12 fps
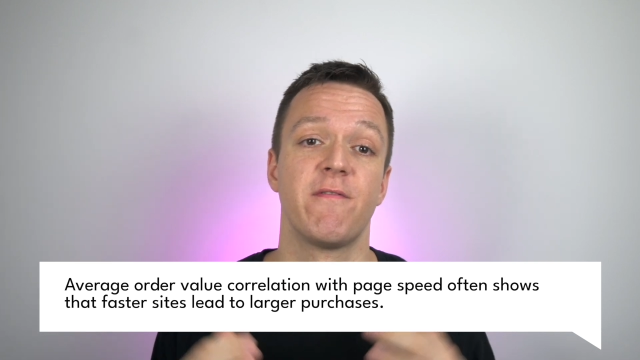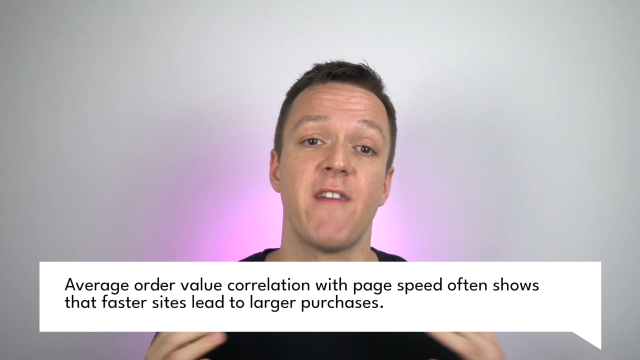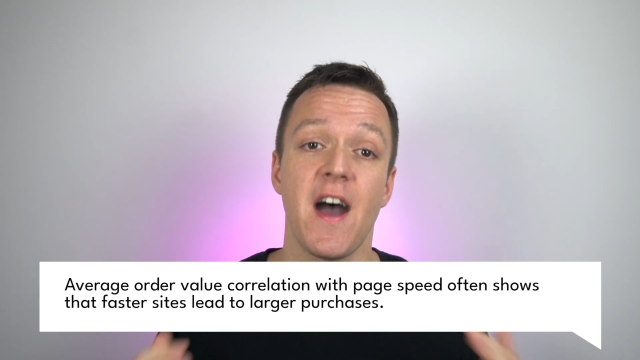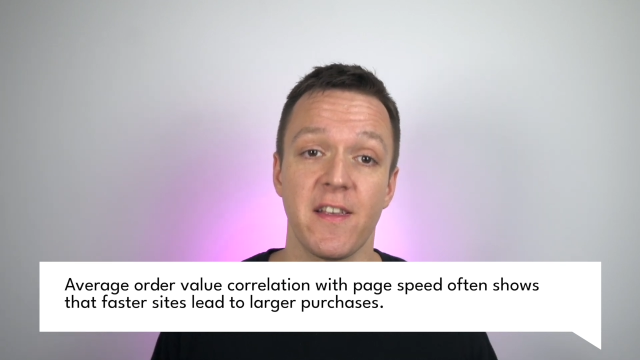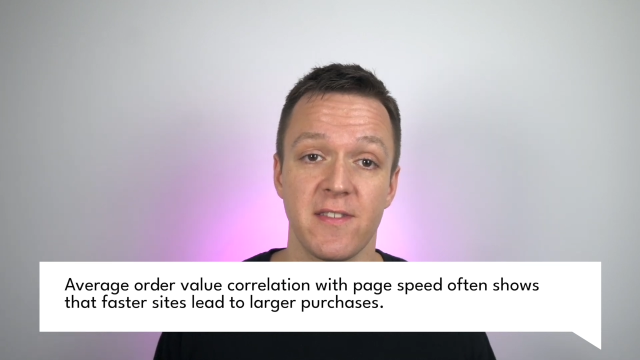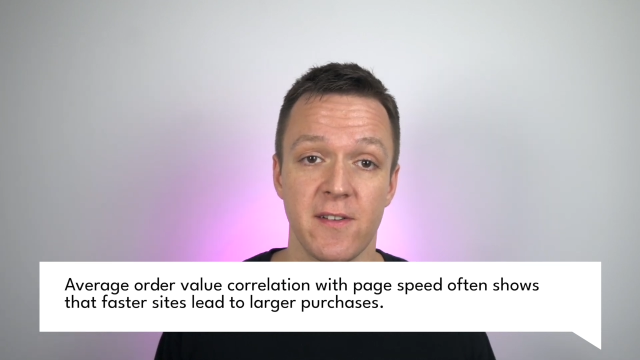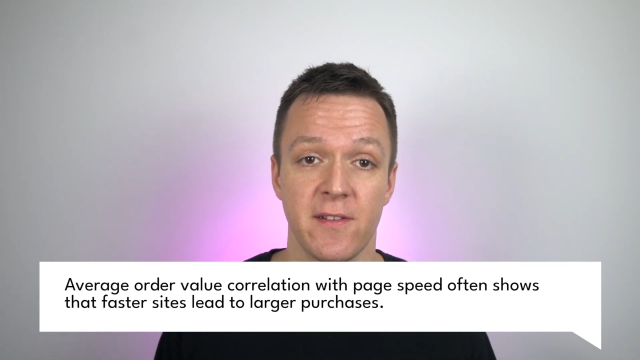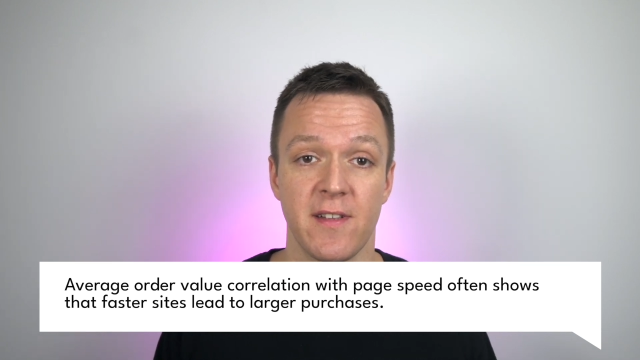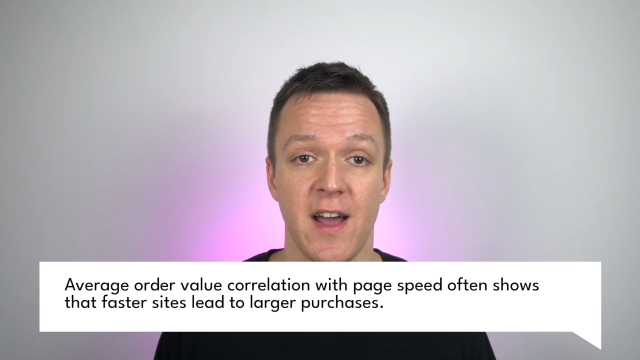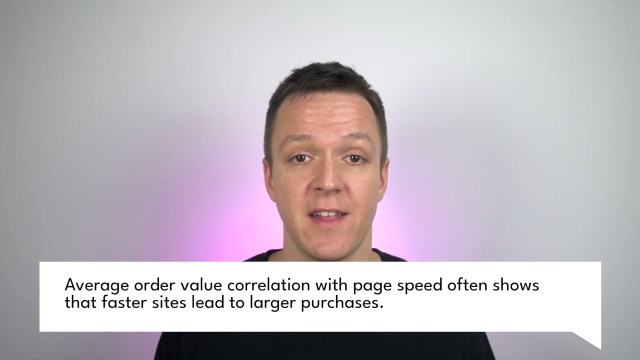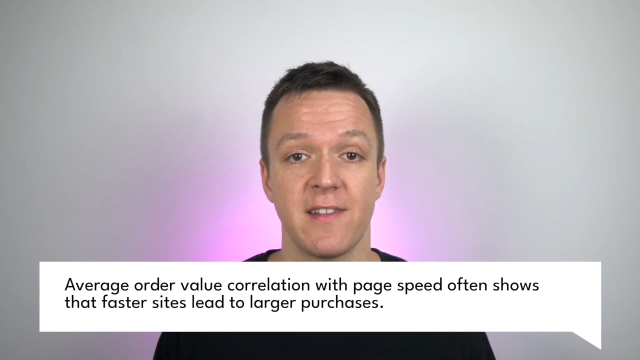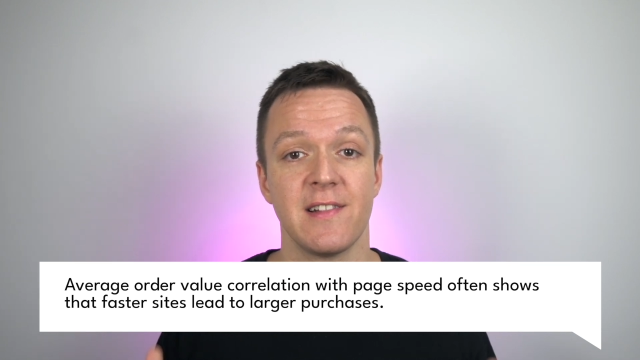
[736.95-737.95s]
faster
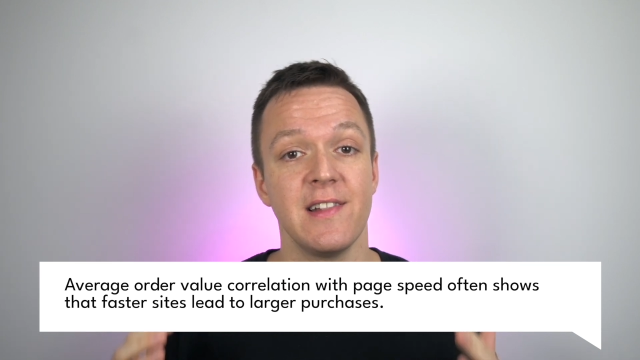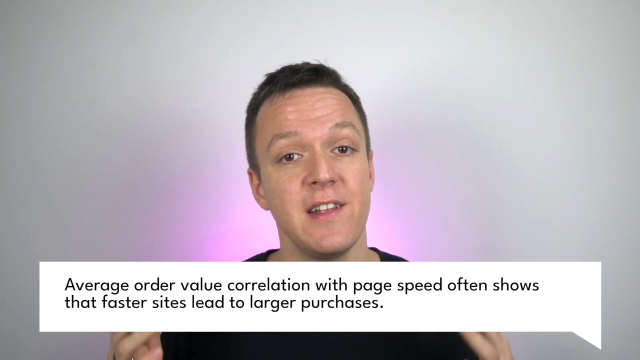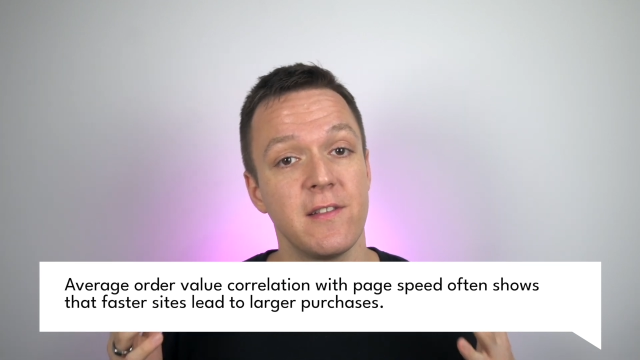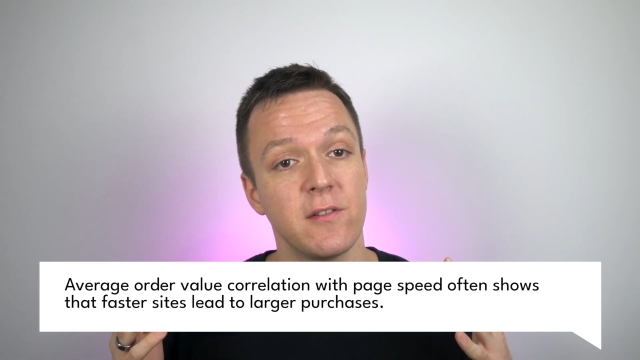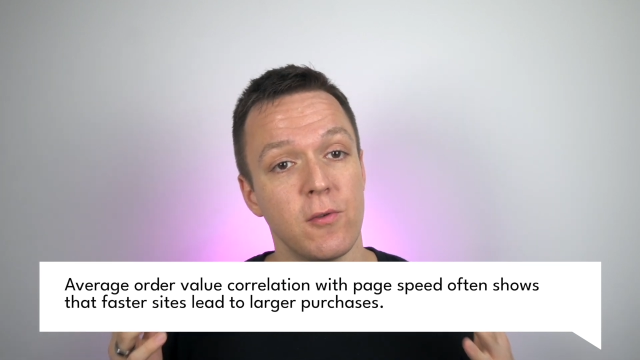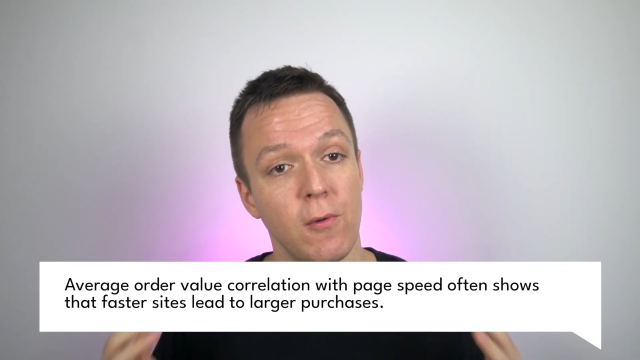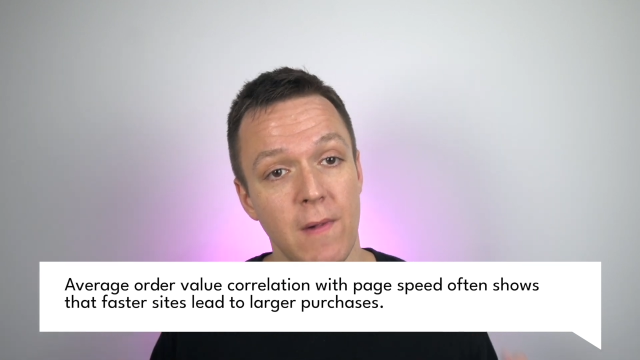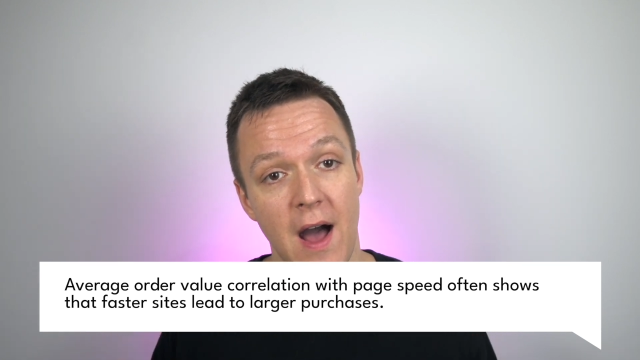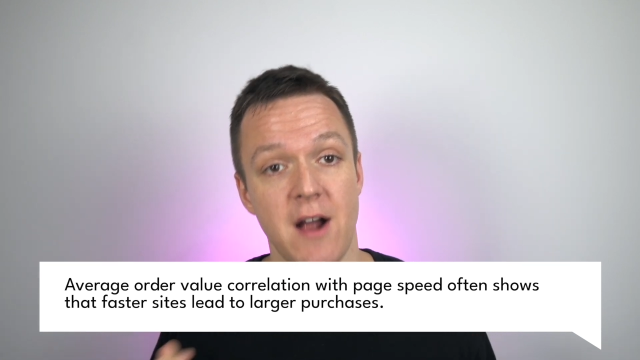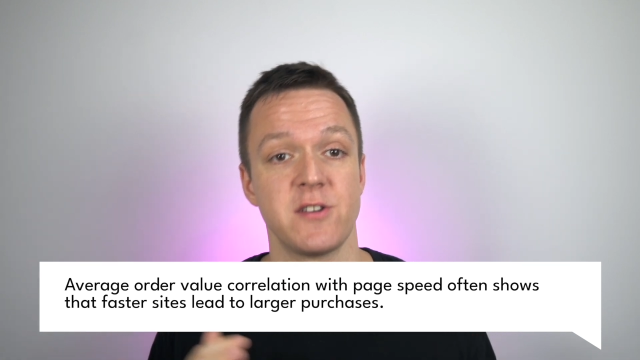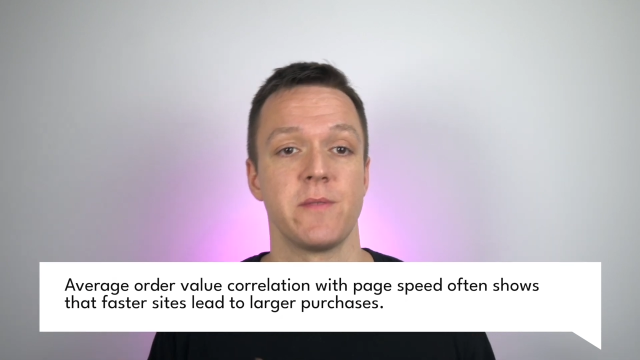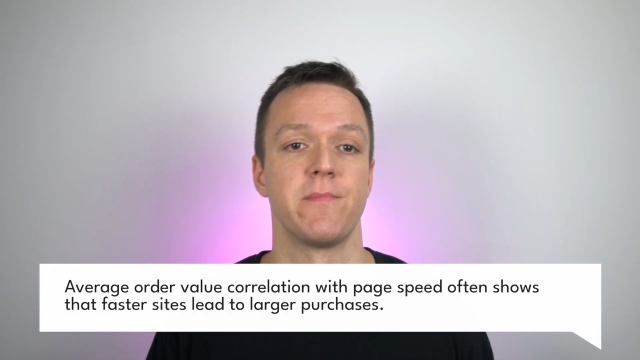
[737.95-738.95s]
sites leads to
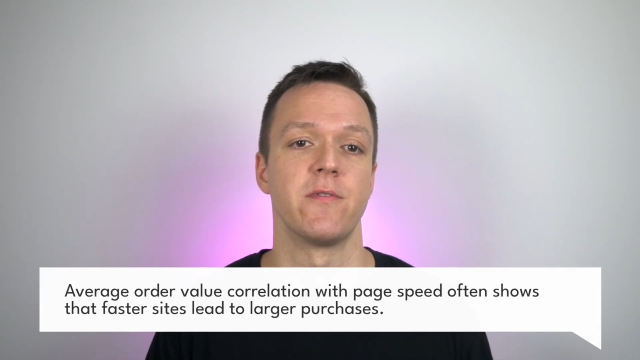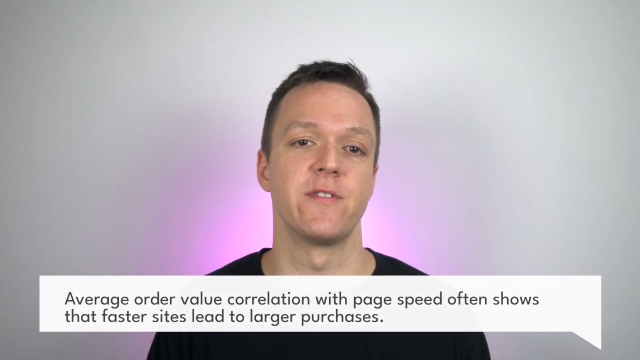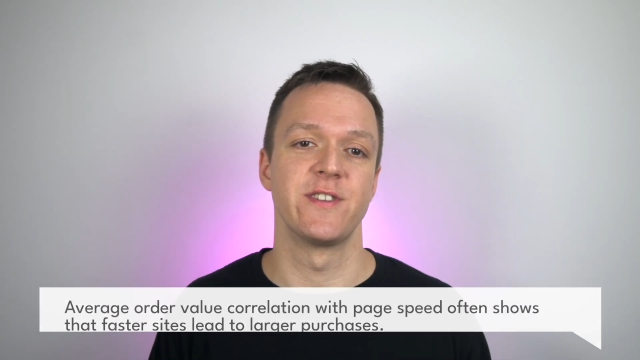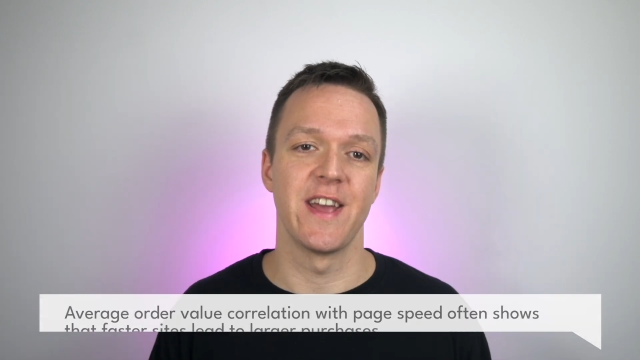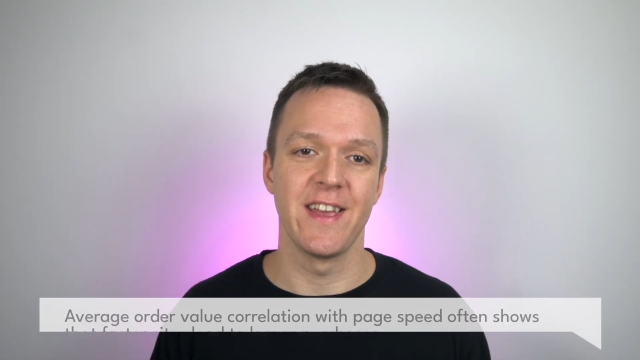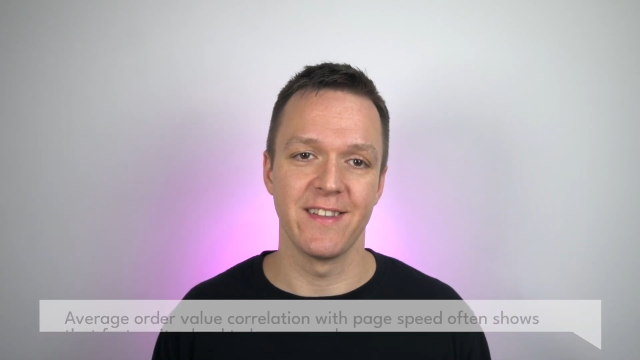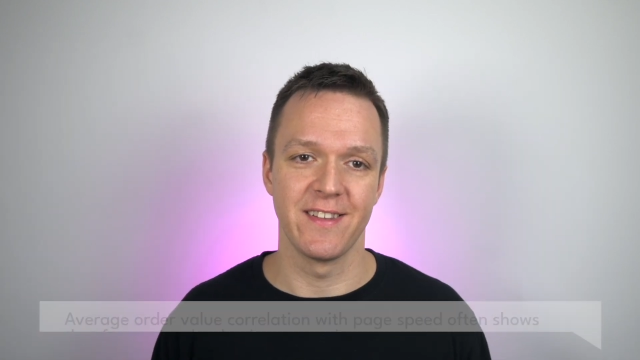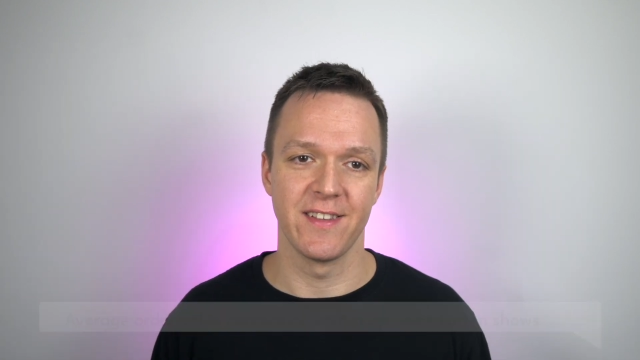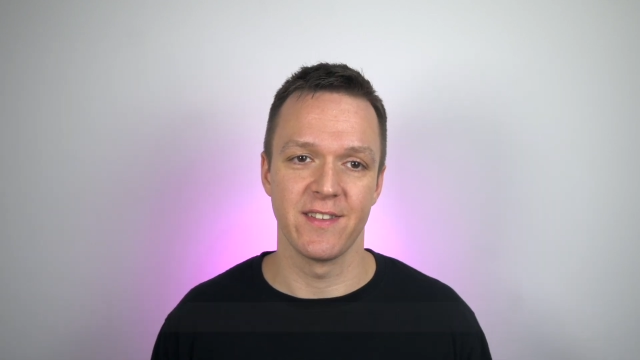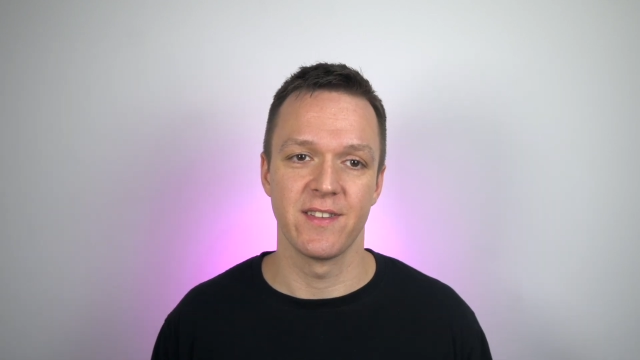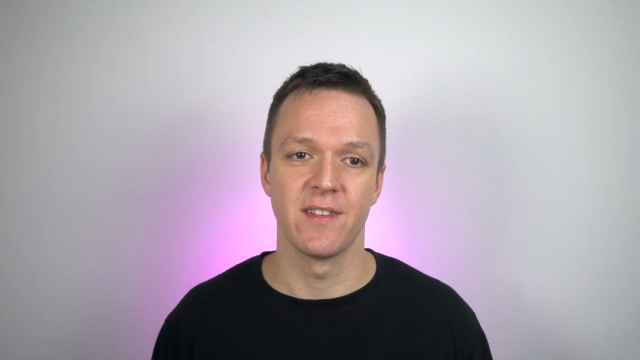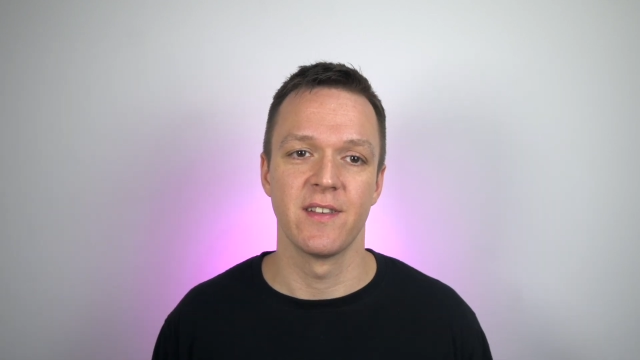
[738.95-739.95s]
larger
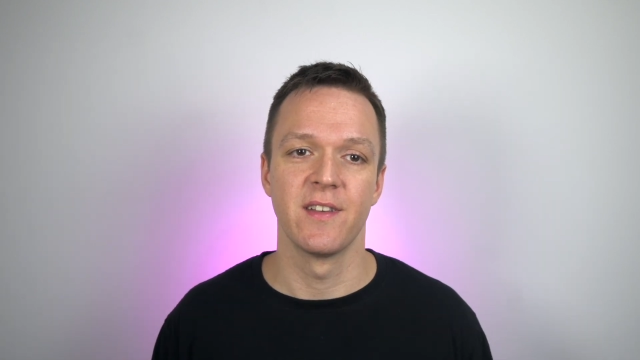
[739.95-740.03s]
purchases.